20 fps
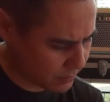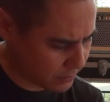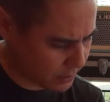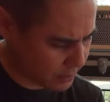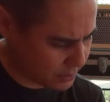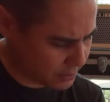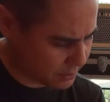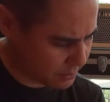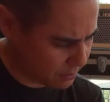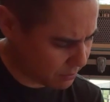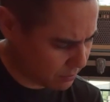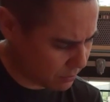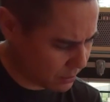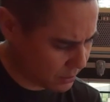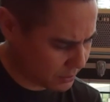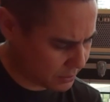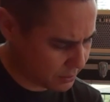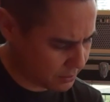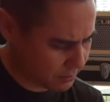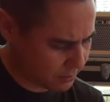
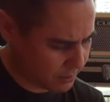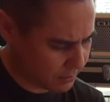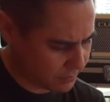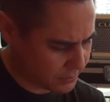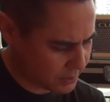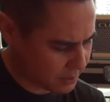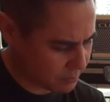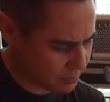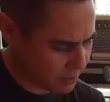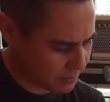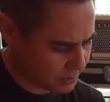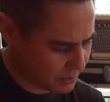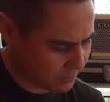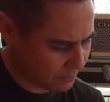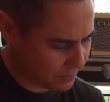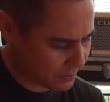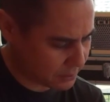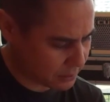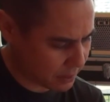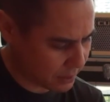Sometimes it
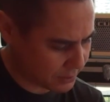feels